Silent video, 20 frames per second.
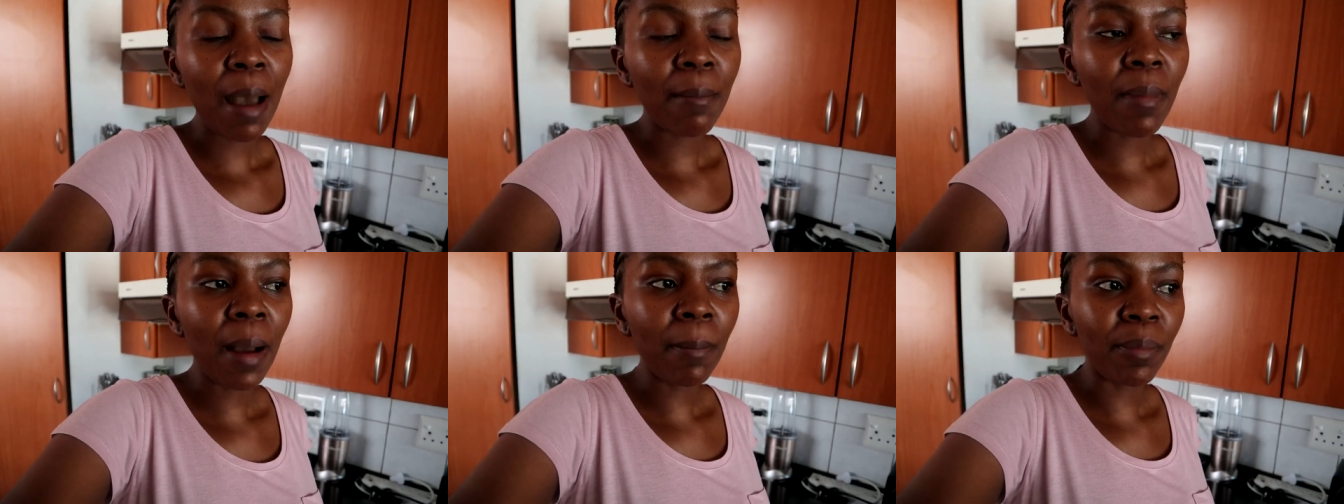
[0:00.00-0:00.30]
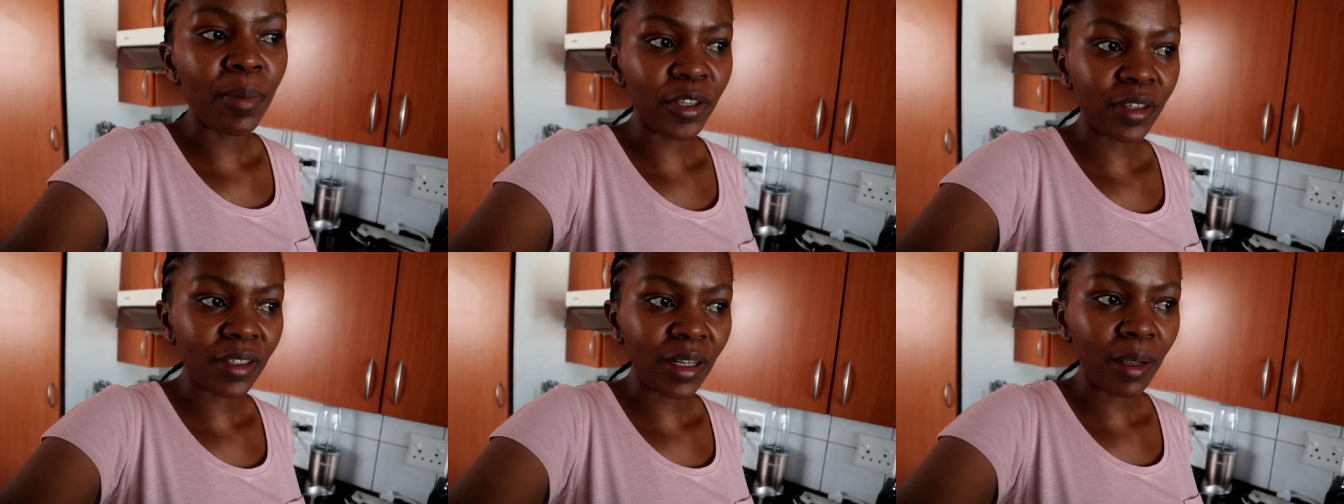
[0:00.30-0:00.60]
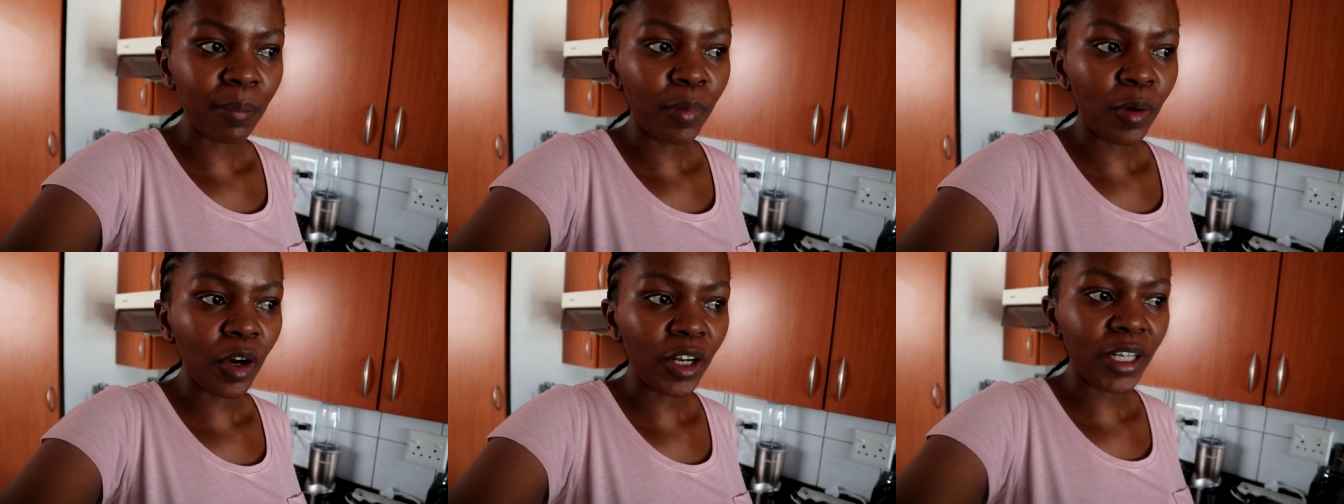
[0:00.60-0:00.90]
At my
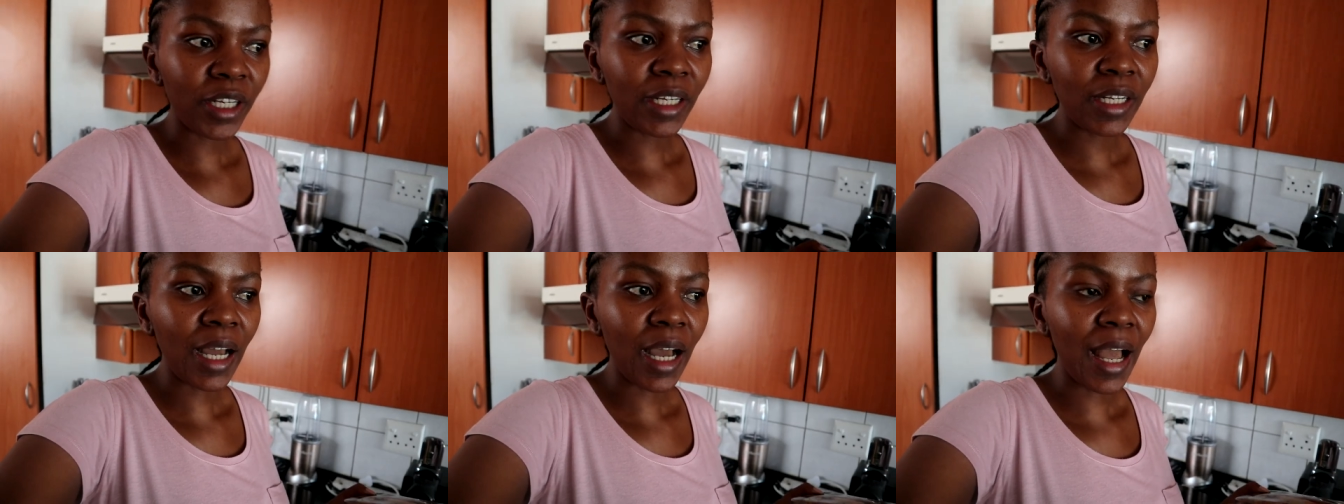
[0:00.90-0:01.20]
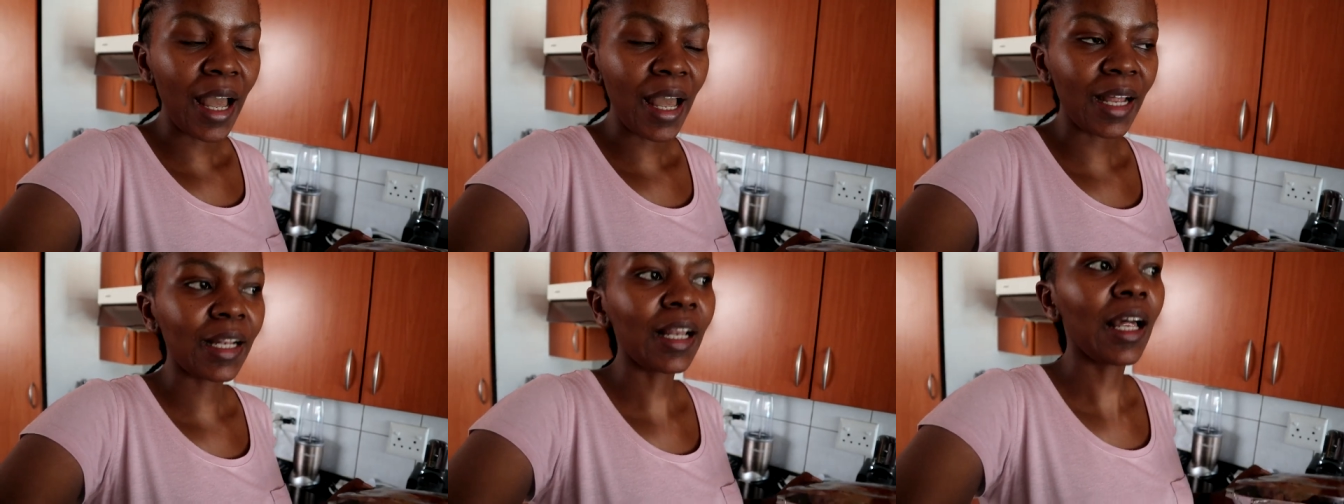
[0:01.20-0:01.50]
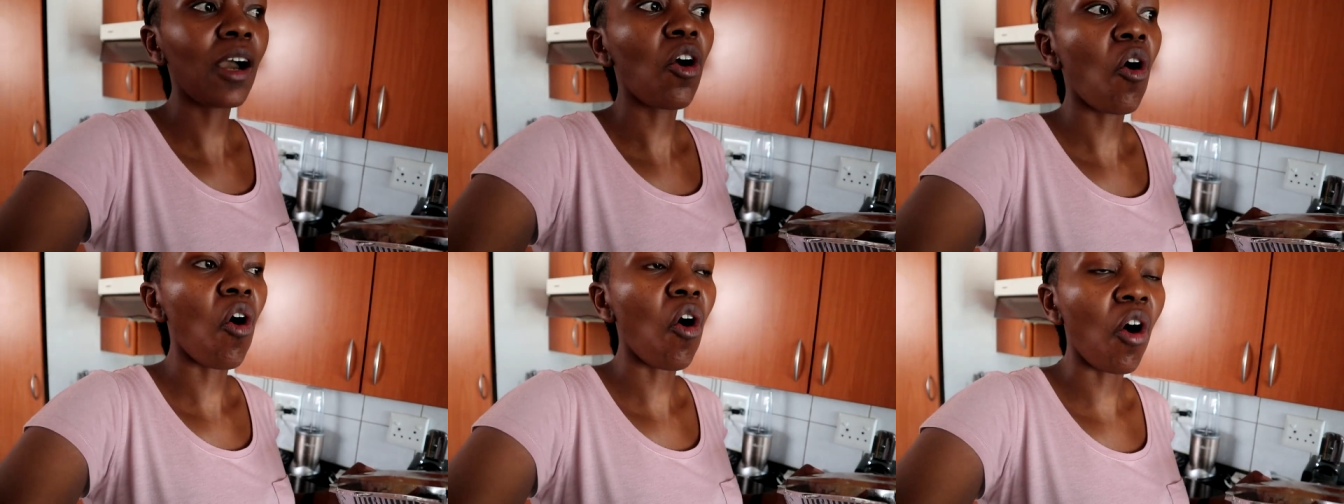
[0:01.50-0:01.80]
birthday party, I had
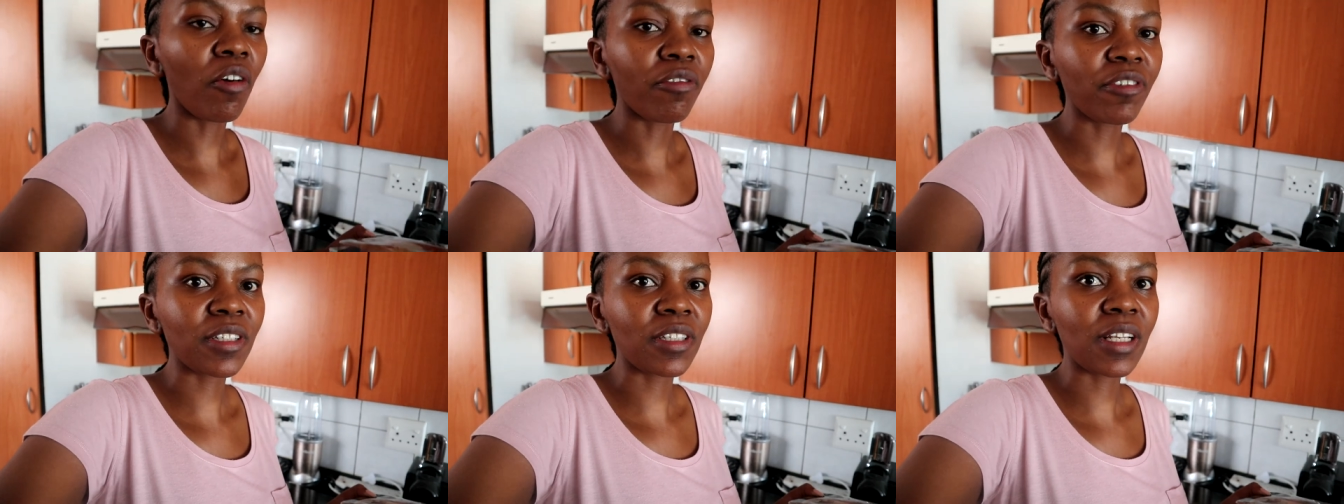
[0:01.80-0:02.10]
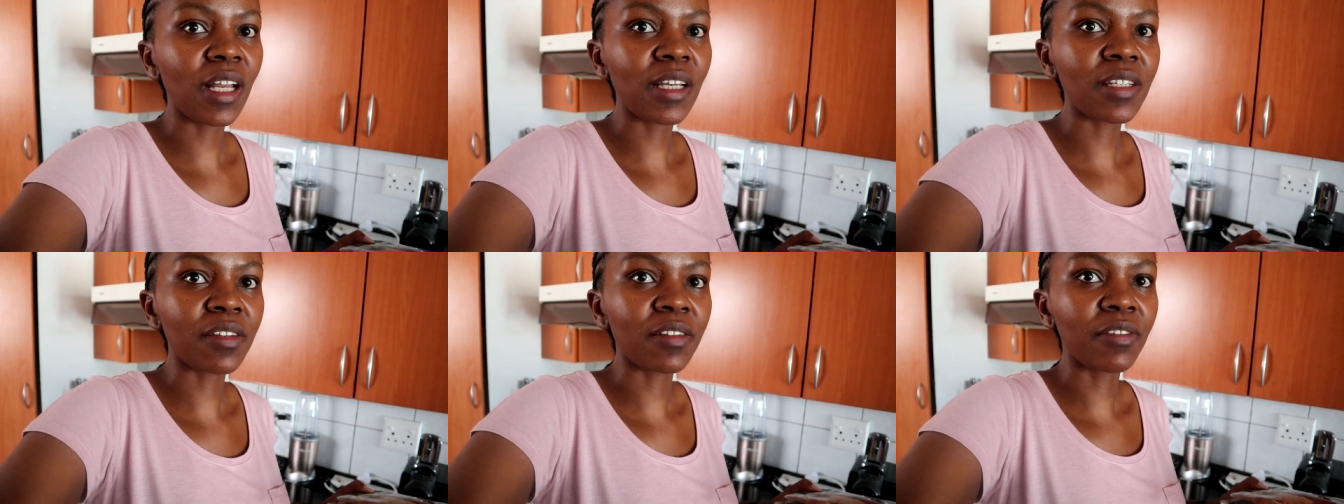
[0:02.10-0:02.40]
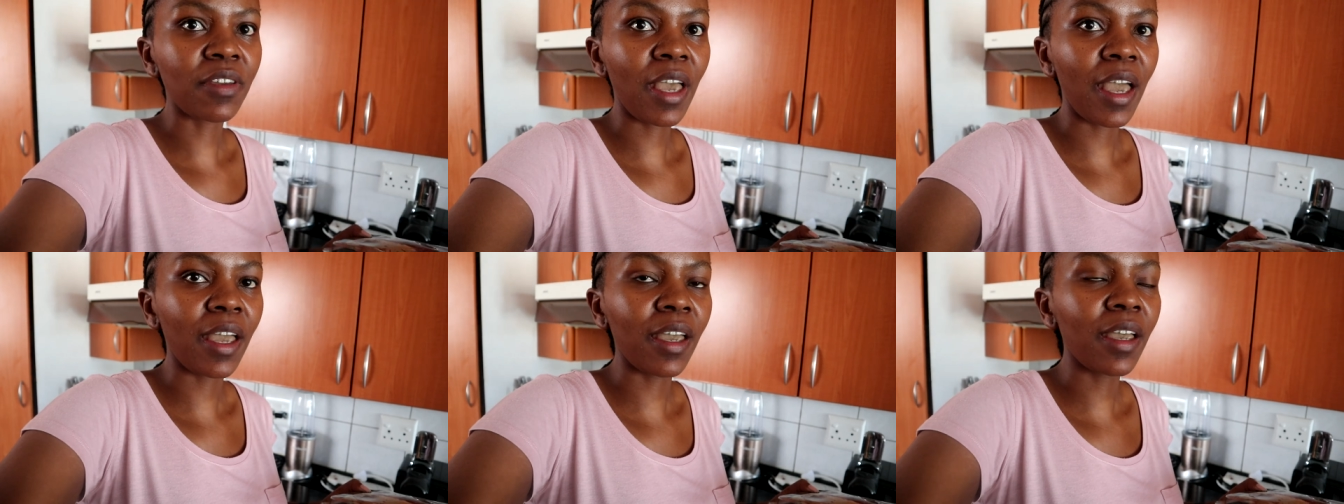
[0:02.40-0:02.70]
like half a slice
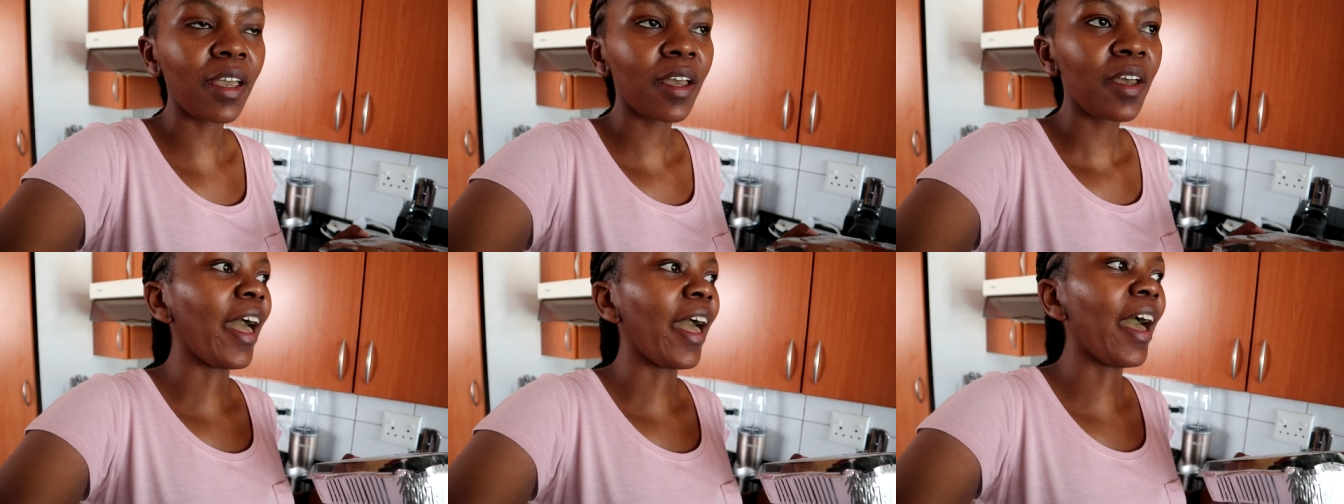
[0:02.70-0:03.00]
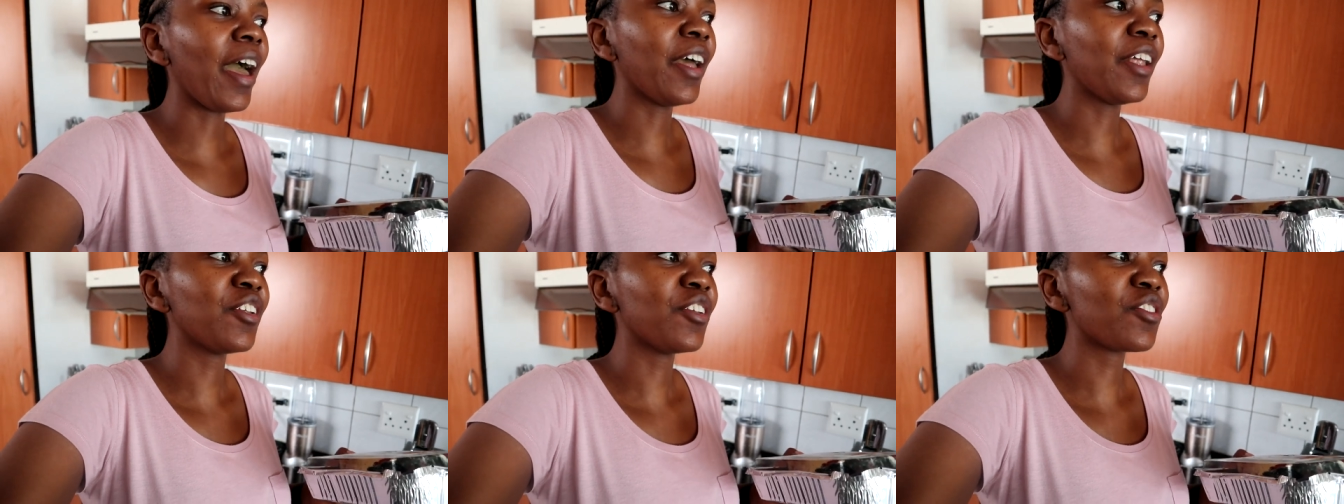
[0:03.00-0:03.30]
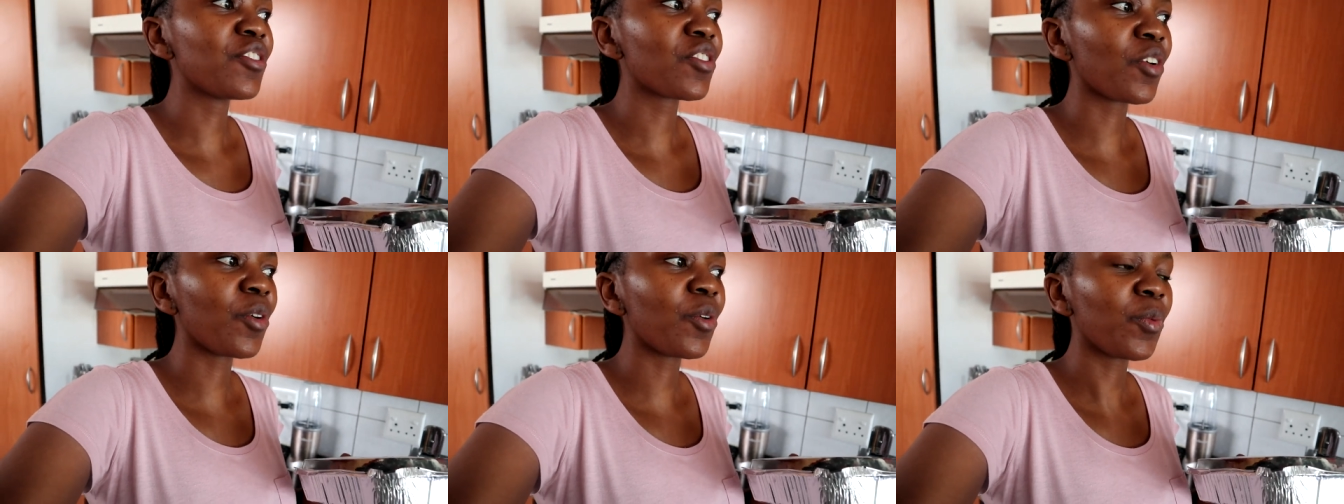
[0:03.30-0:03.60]
of cake. And
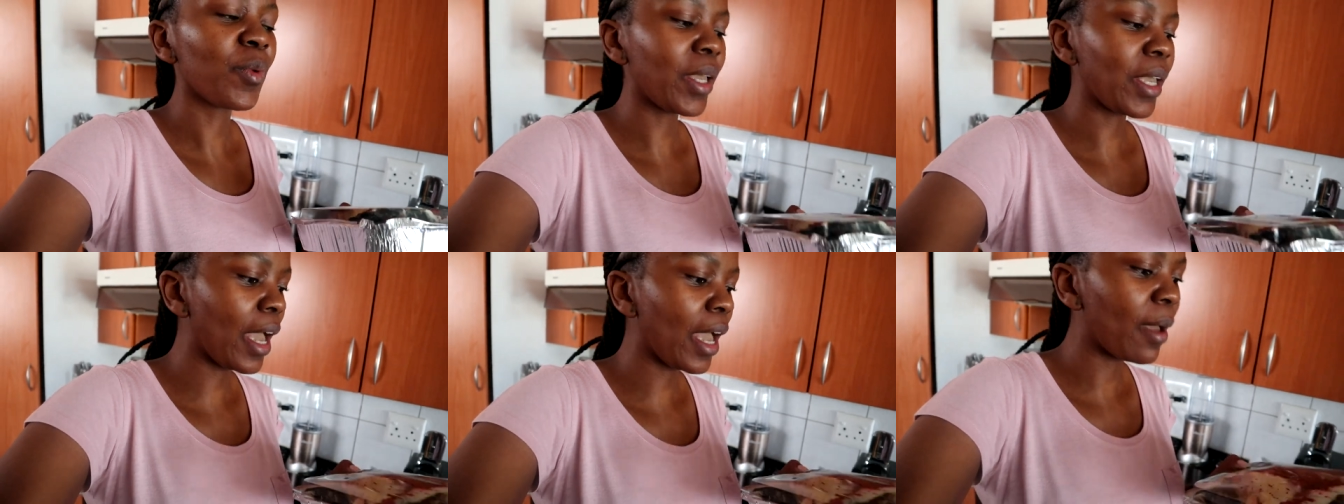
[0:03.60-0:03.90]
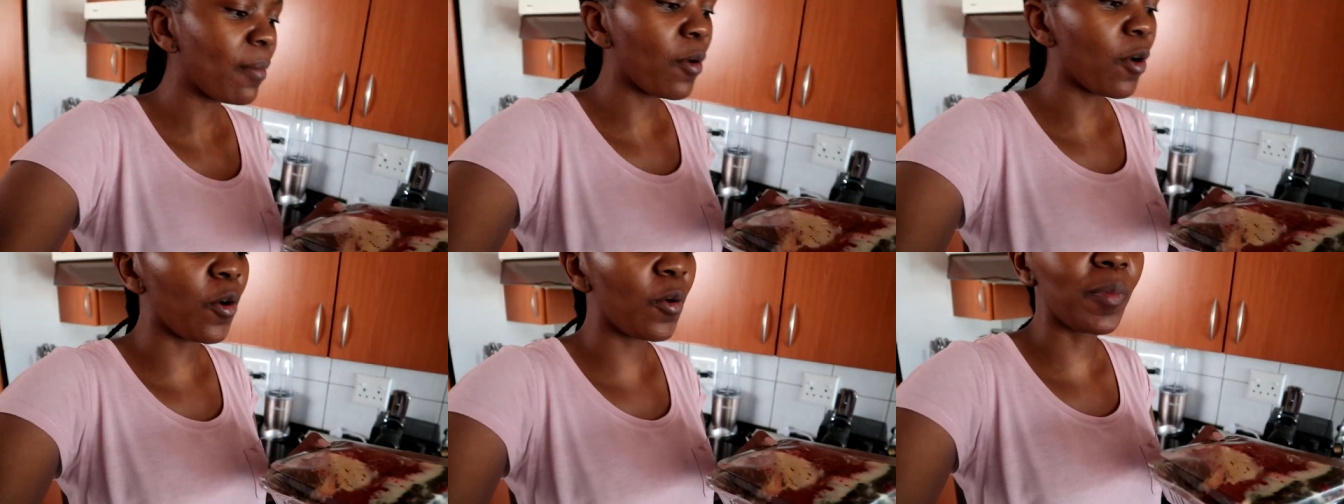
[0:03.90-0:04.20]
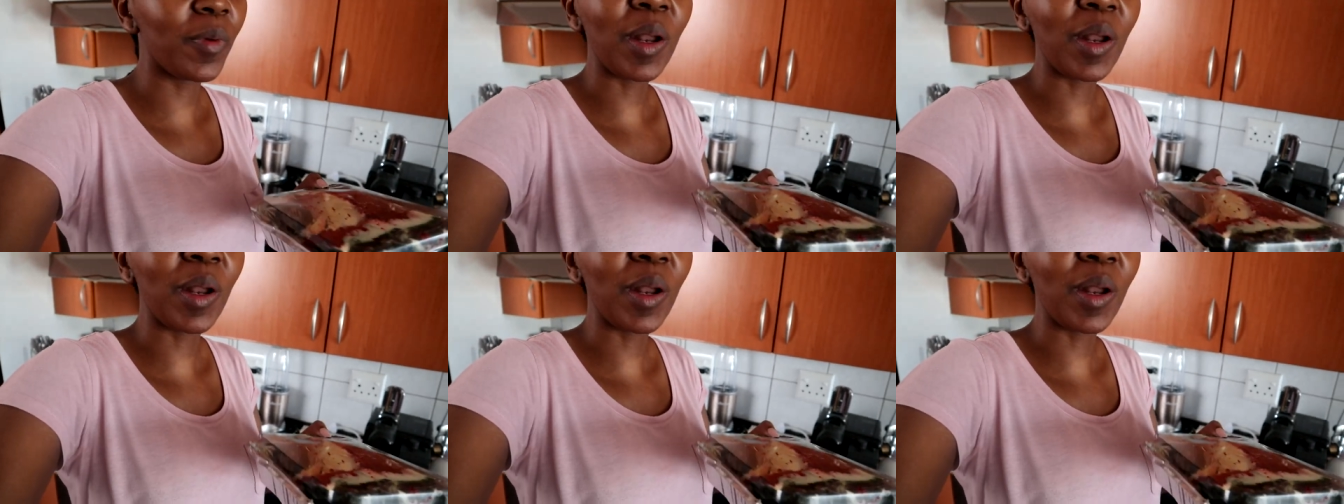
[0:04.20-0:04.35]
so we came home